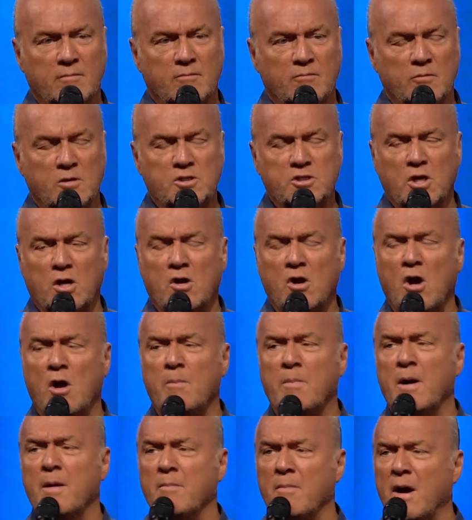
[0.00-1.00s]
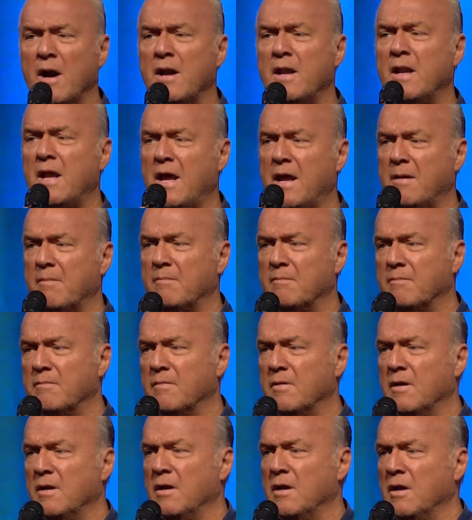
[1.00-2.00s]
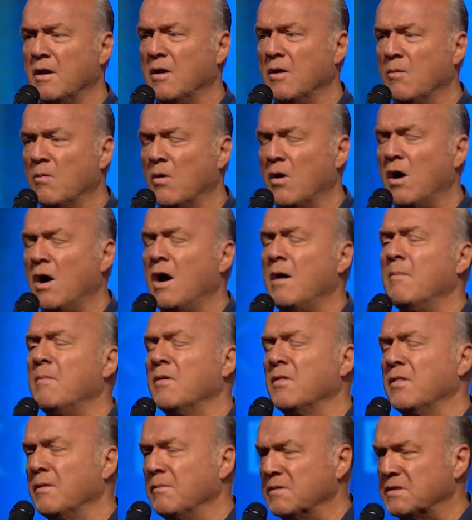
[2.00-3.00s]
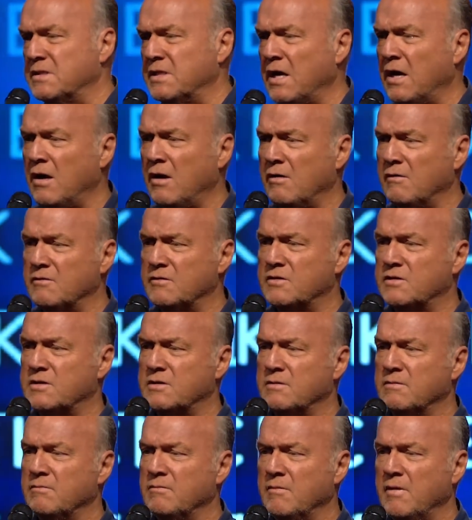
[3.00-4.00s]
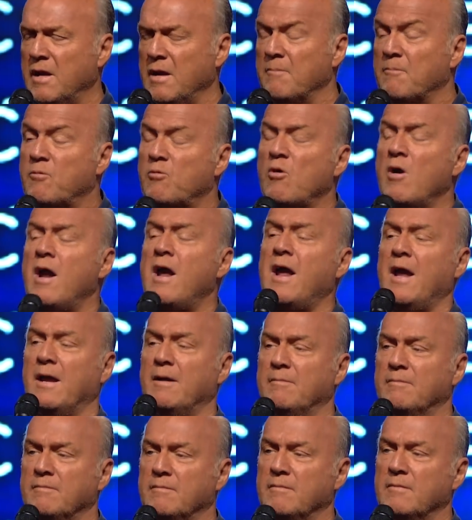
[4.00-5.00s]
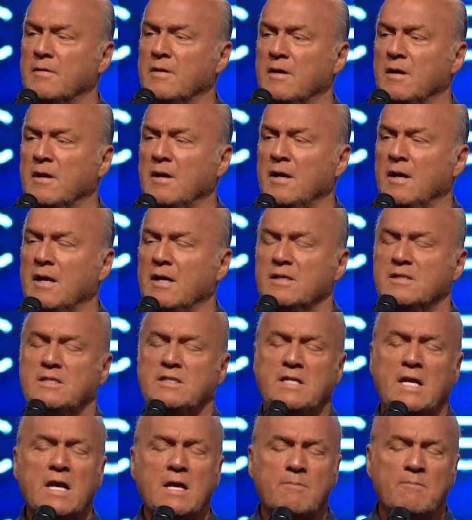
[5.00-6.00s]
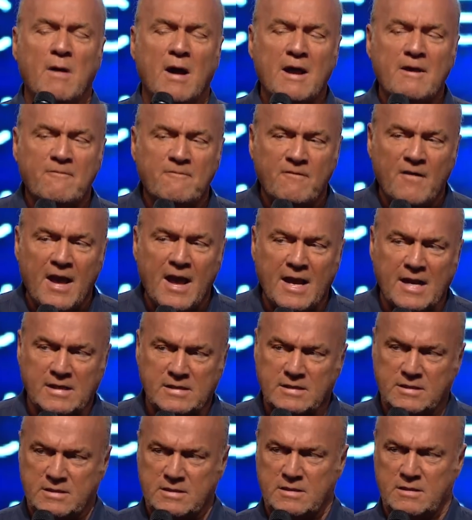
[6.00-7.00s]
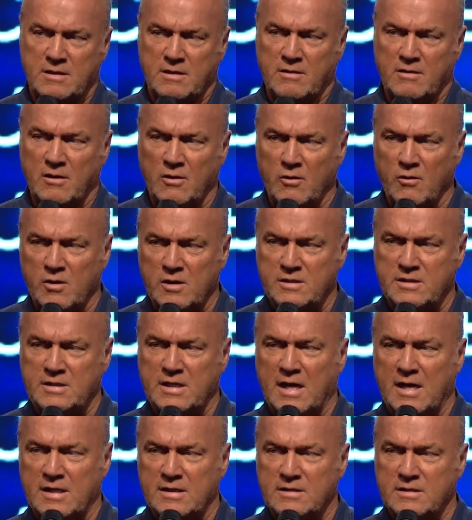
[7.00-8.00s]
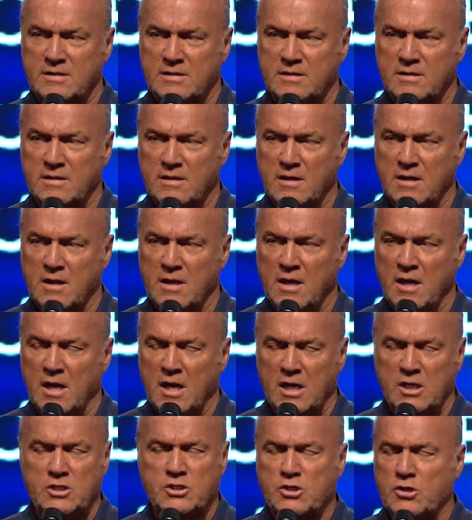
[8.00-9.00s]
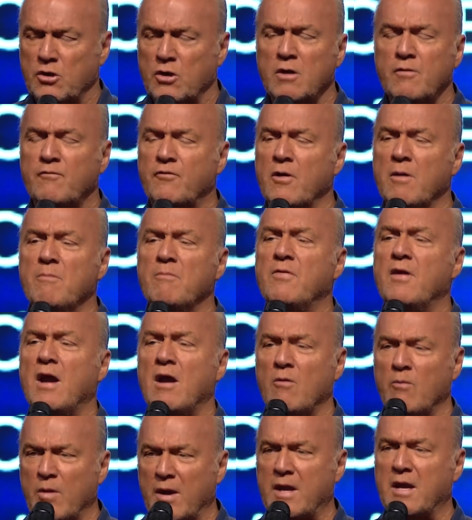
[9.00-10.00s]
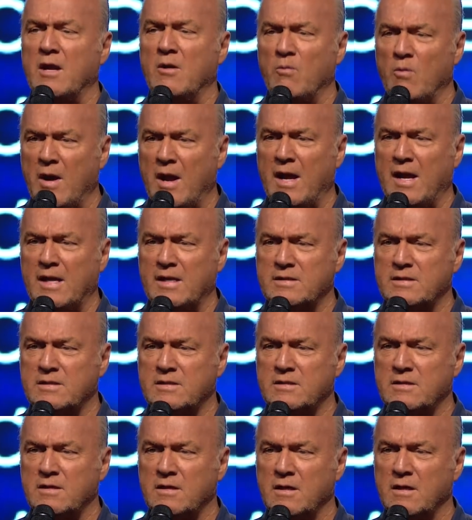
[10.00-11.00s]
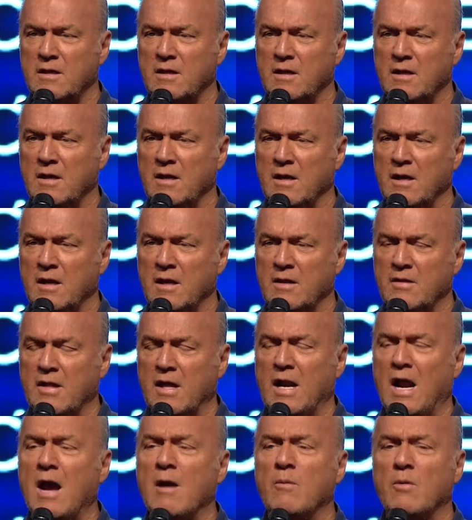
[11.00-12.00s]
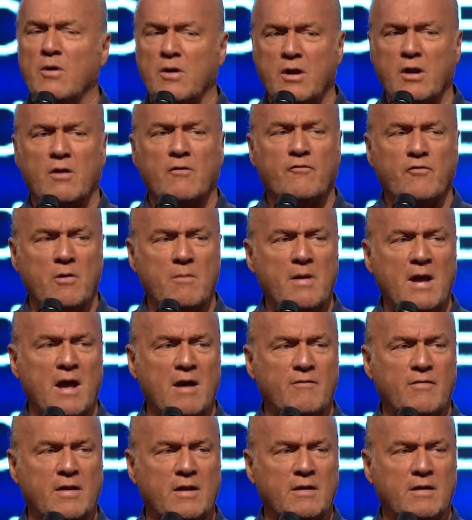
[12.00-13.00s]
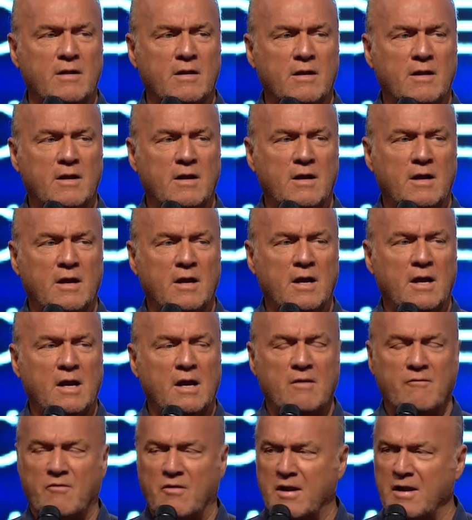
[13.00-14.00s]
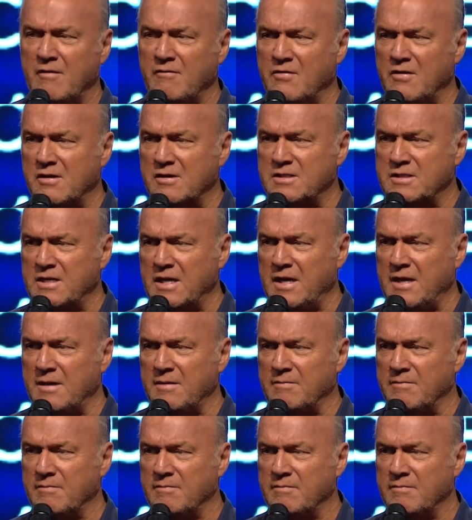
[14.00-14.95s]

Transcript: which are called by my name, will humble themselves and pray and seek my face, the Lord says, and turn from their wicked ways, then I will hear from heaven and forgive their sin